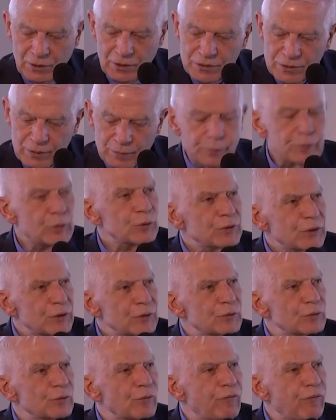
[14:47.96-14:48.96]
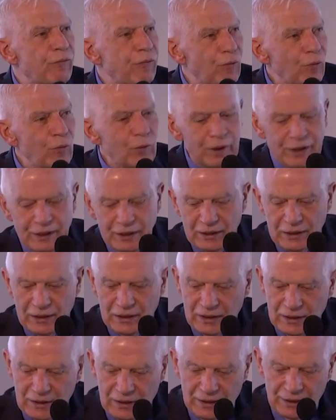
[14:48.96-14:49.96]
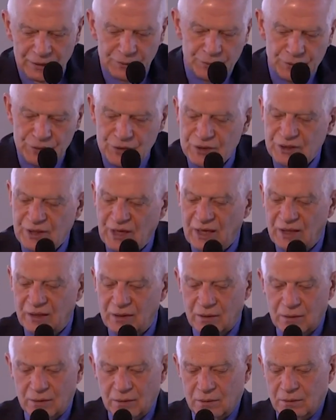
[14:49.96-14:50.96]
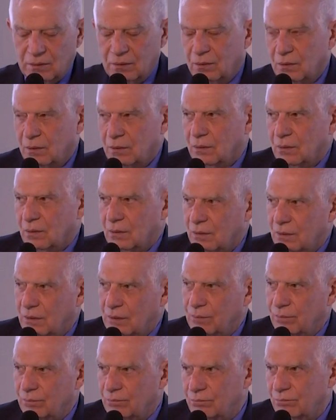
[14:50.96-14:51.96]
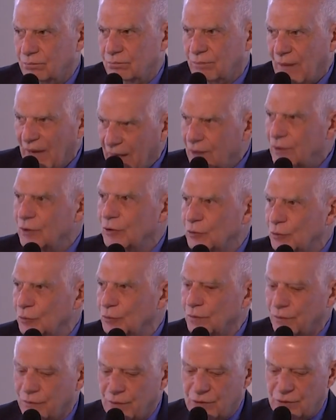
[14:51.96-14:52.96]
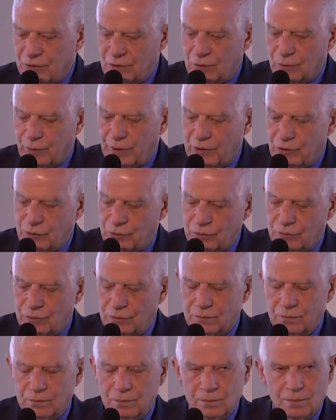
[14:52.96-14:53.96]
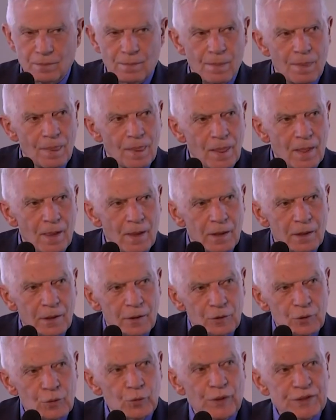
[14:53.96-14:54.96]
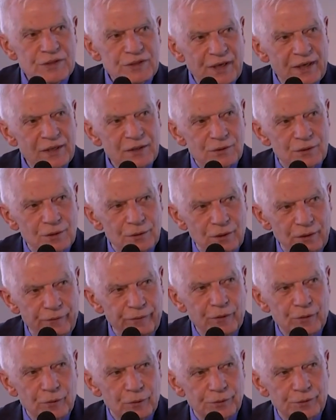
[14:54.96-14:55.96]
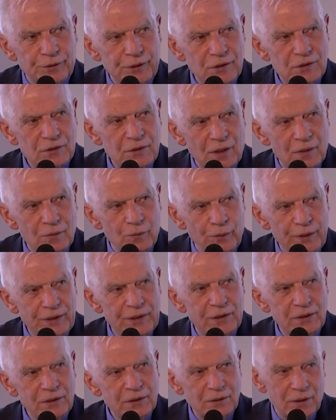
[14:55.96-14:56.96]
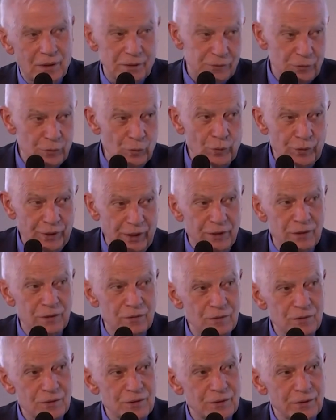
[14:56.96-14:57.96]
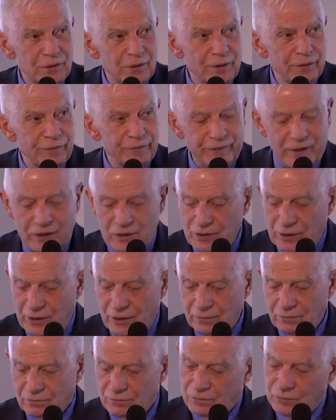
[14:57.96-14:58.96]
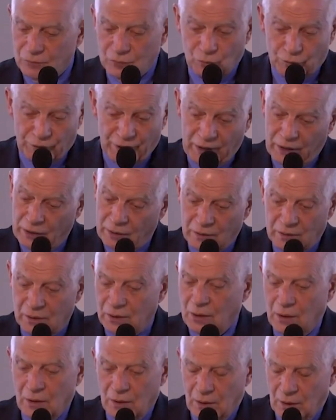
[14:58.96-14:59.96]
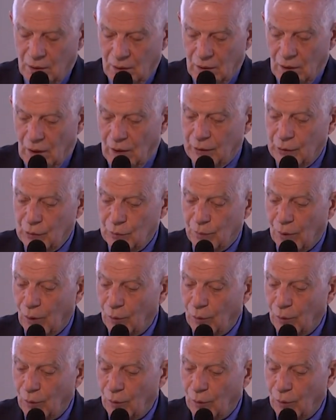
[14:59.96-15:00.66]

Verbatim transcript: it's important to fully understand the magnitude of the situation, to assess the difficulties that we and the Ukrainians are facing today A new